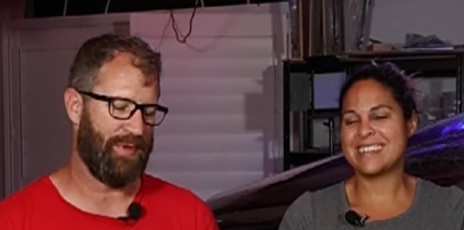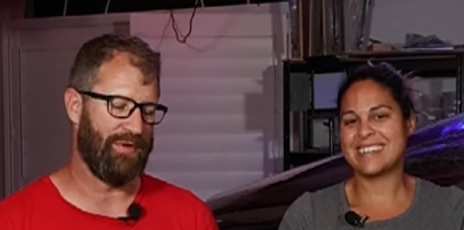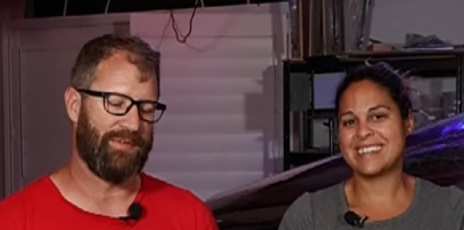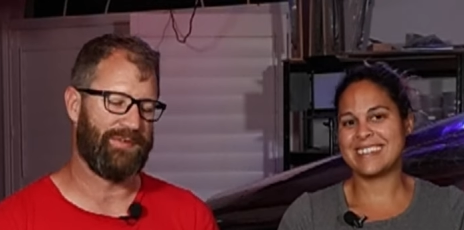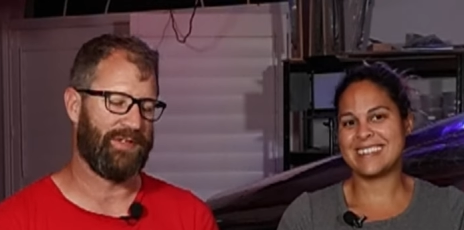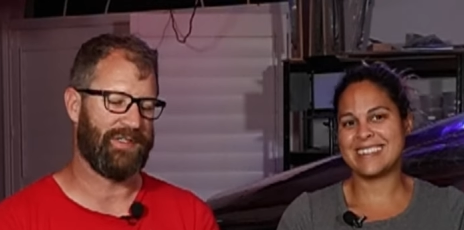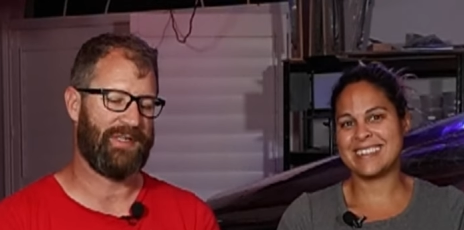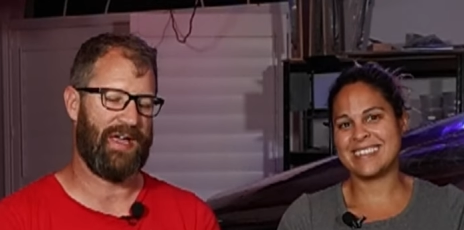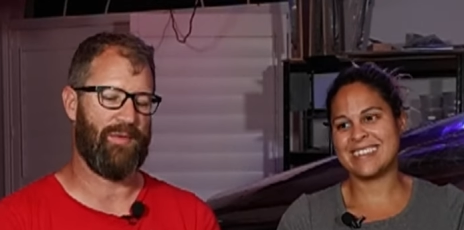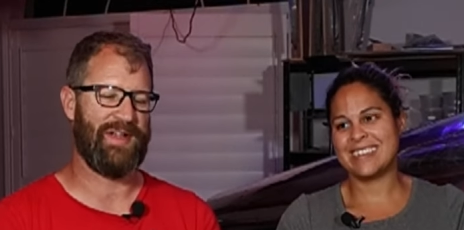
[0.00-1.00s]
Speaker 1: beautiful.
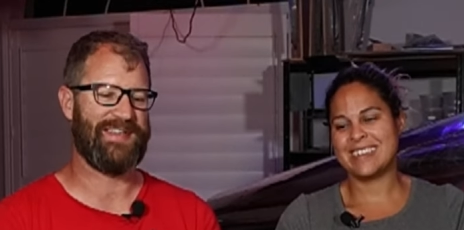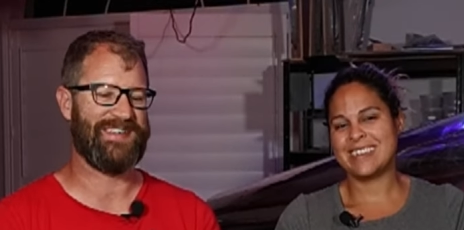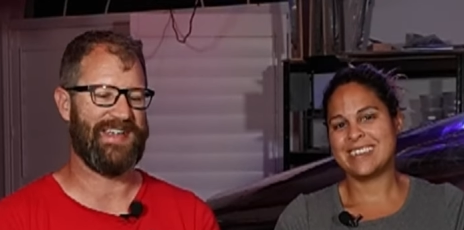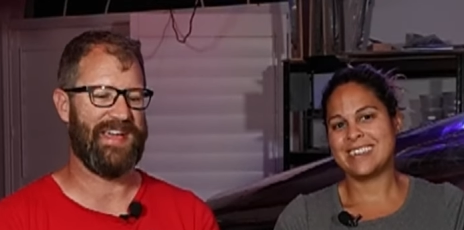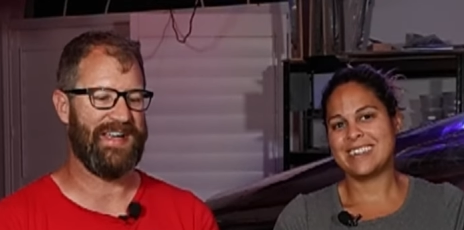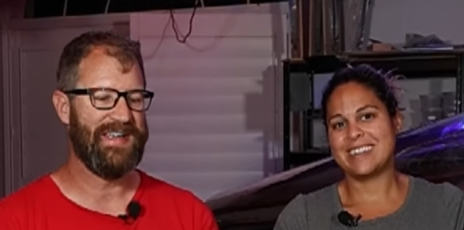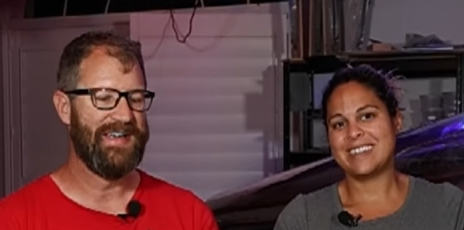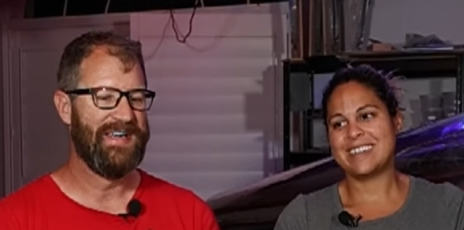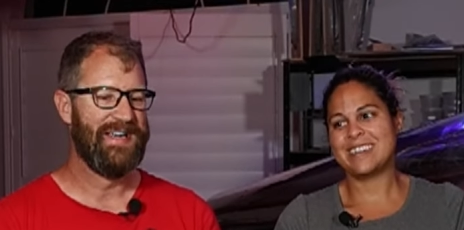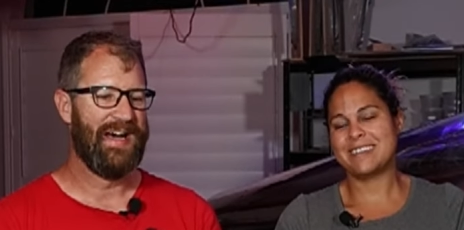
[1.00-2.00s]
Can't wait to see
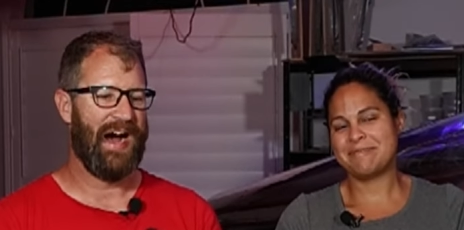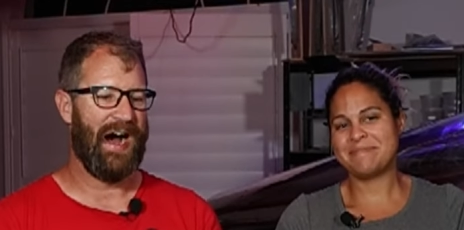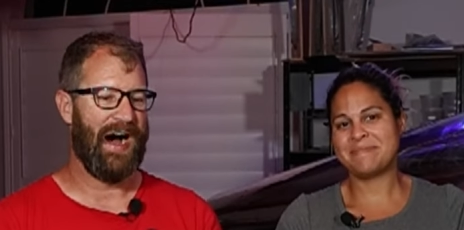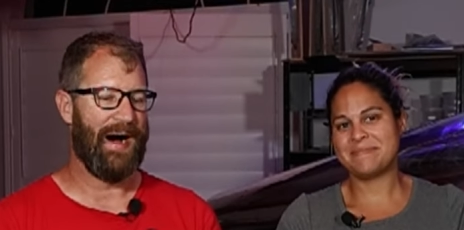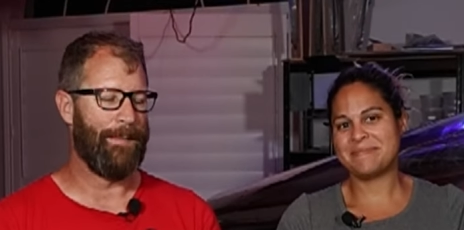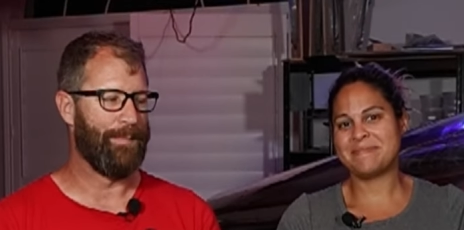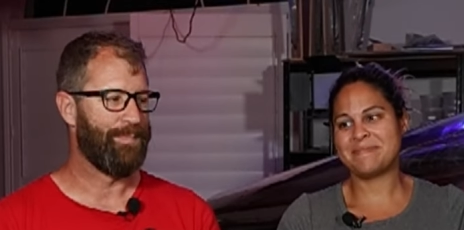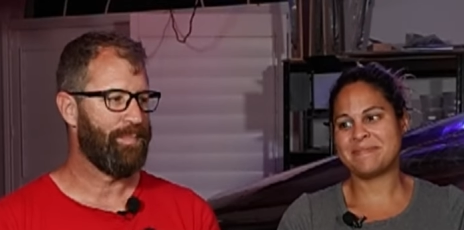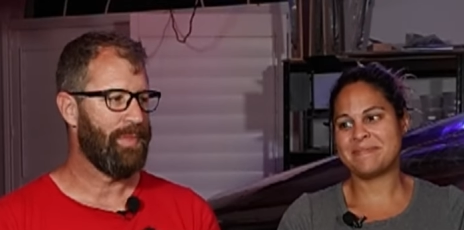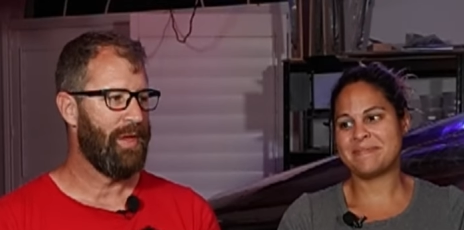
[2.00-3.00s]
it. Um,
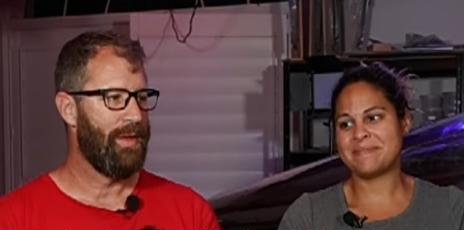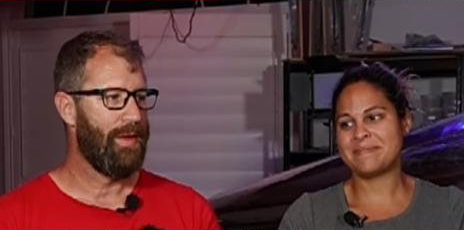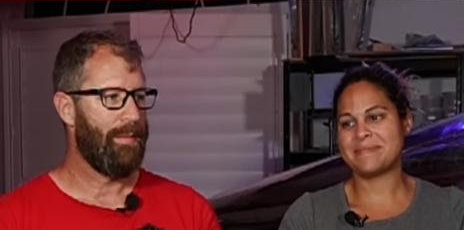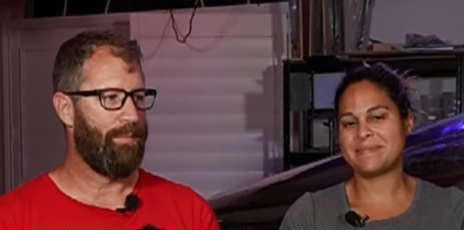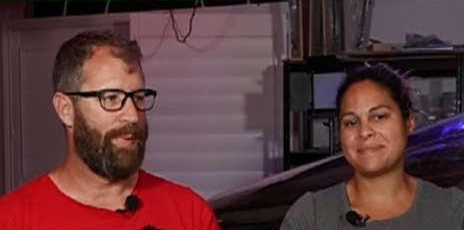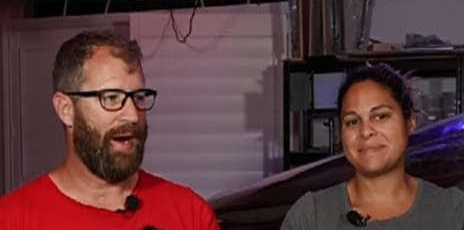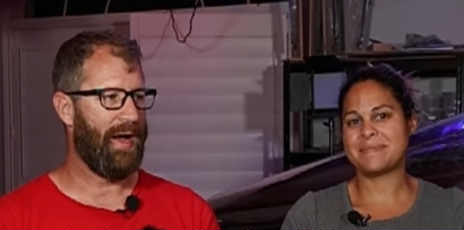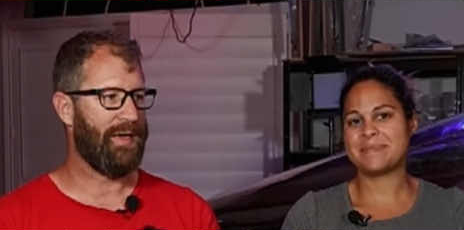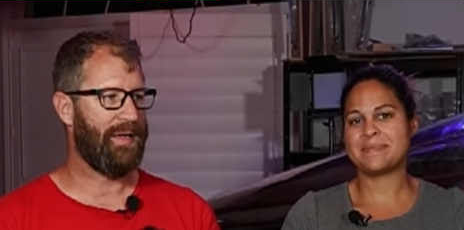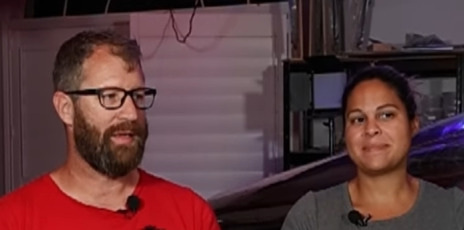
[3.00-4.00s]

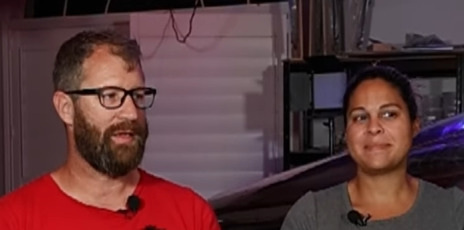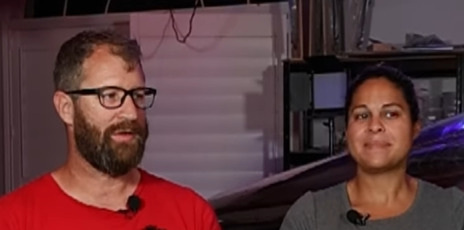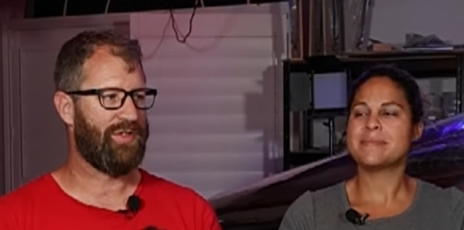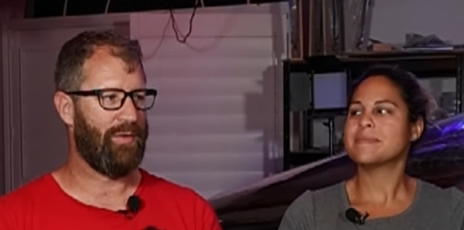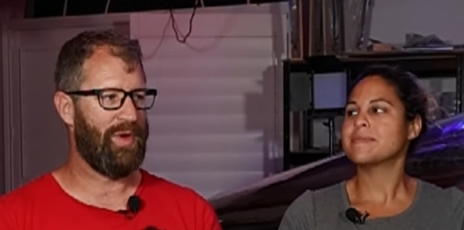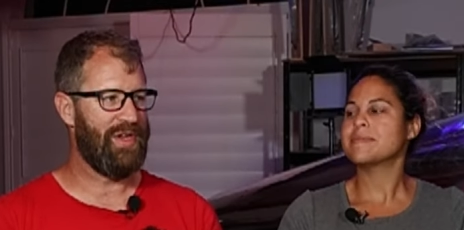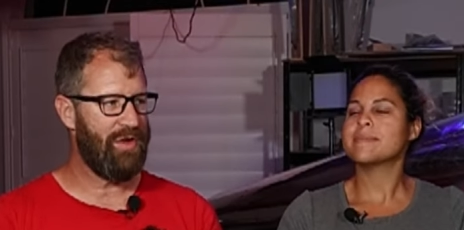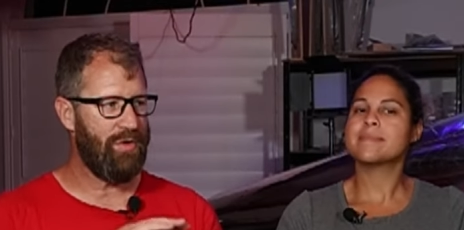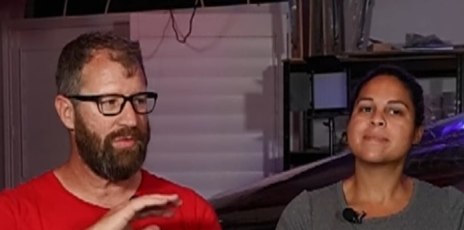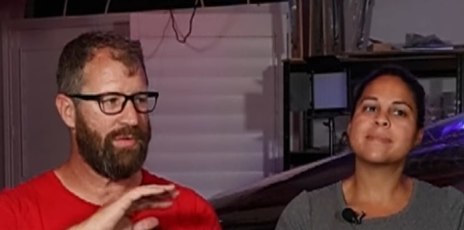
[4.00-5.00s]
but so we
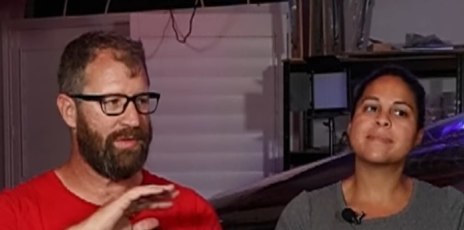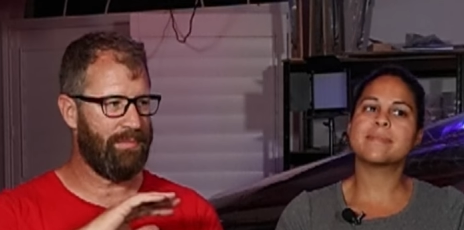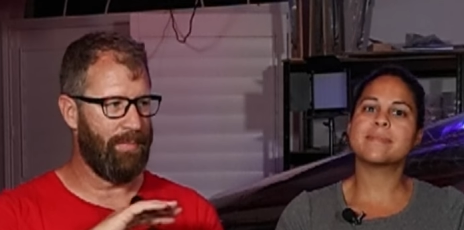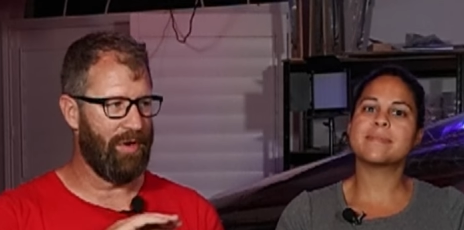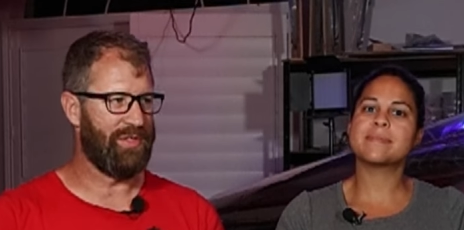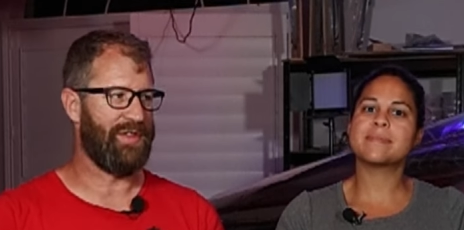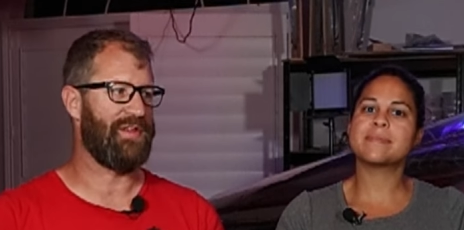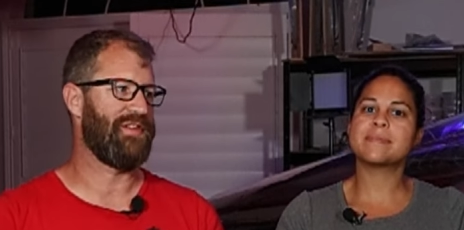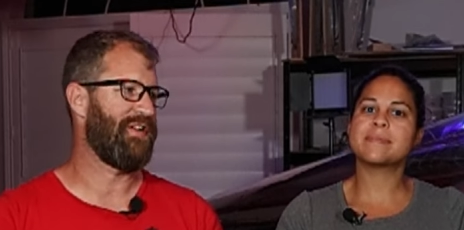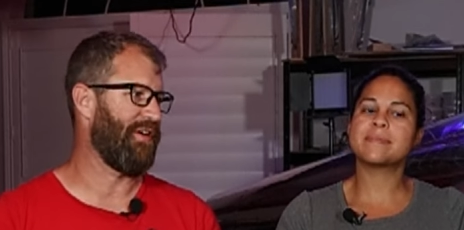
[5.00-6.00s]
knew most of the
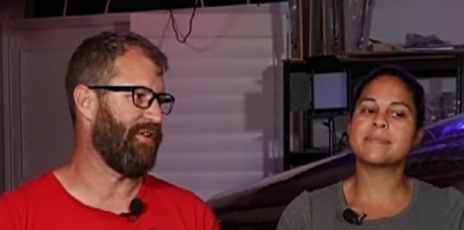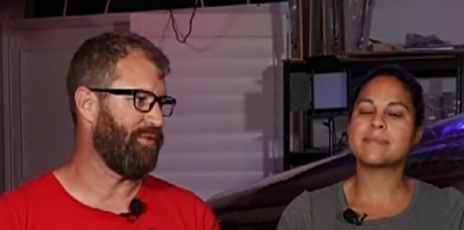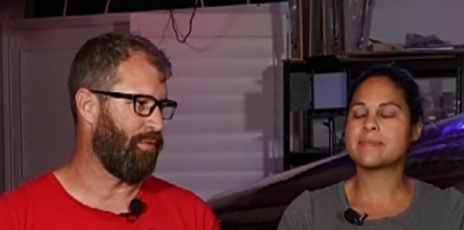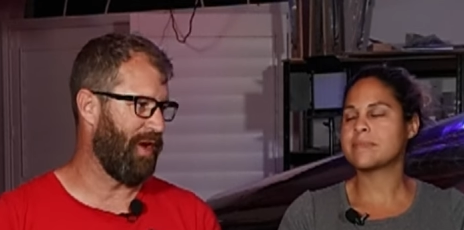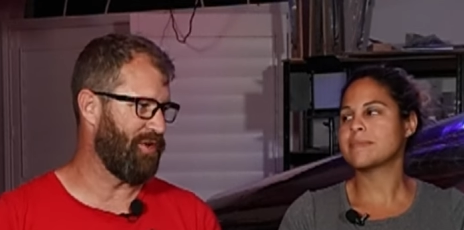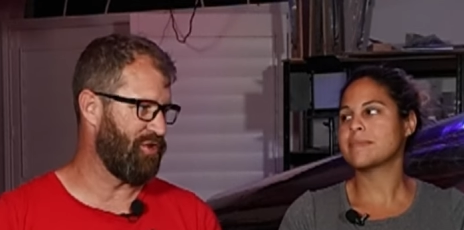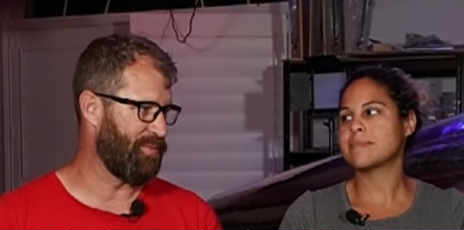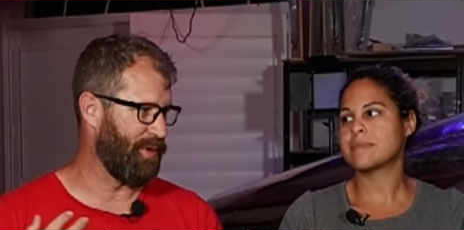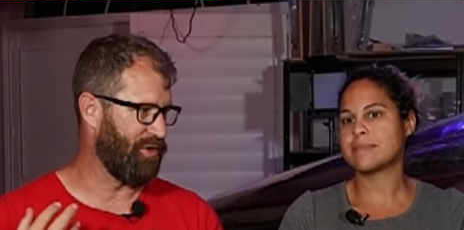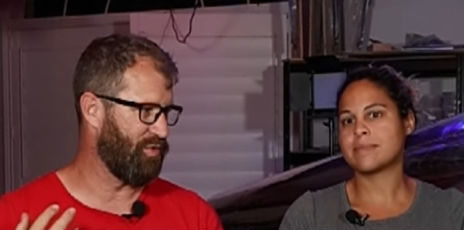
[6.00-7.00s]
interior is red. Just
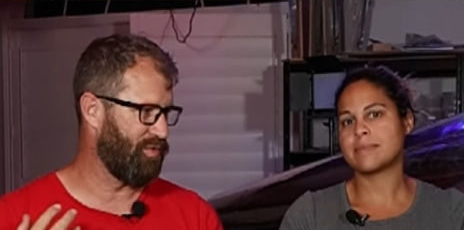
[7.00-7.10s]
we